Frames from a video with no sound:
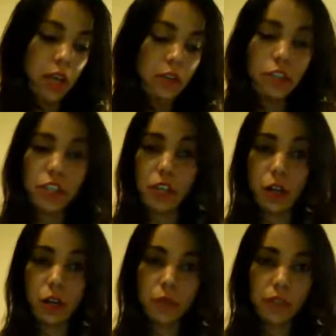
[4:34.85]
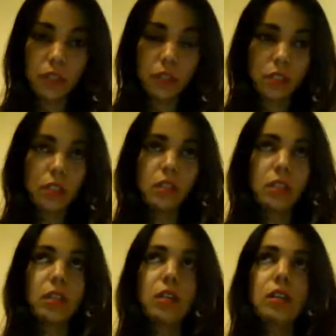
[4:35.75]
Energy
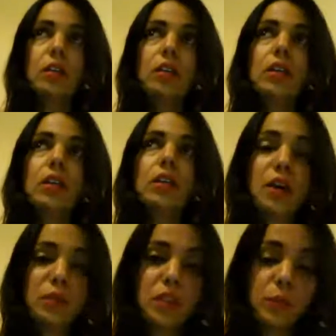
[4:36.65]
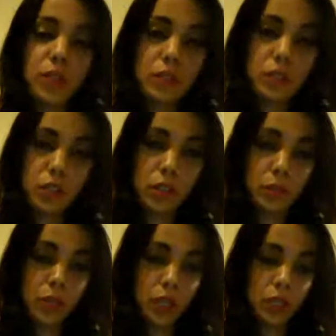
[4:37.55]
harvesting is happening because
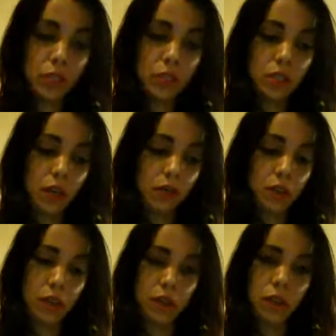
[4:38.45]
certain beings have